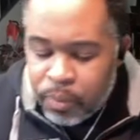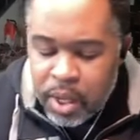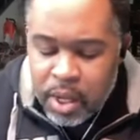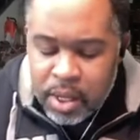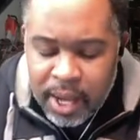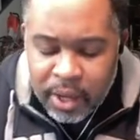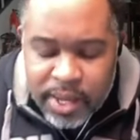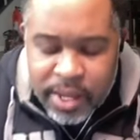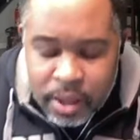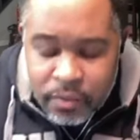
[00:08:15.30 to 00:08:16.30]
God, we
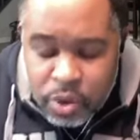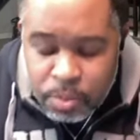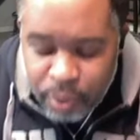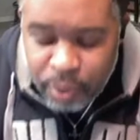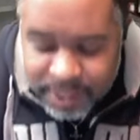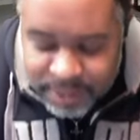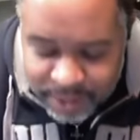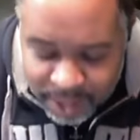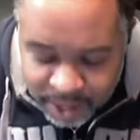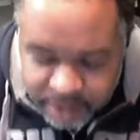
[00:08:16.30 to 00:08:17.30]
give you praise
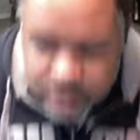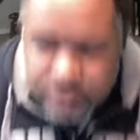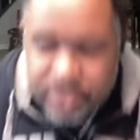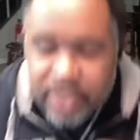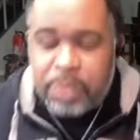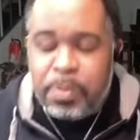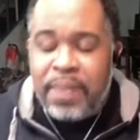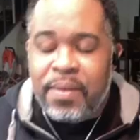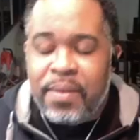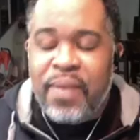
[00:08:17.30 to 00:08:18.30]
and honor just by
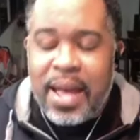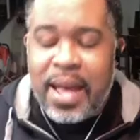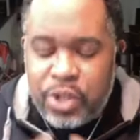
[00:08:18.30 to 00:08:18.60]
the fact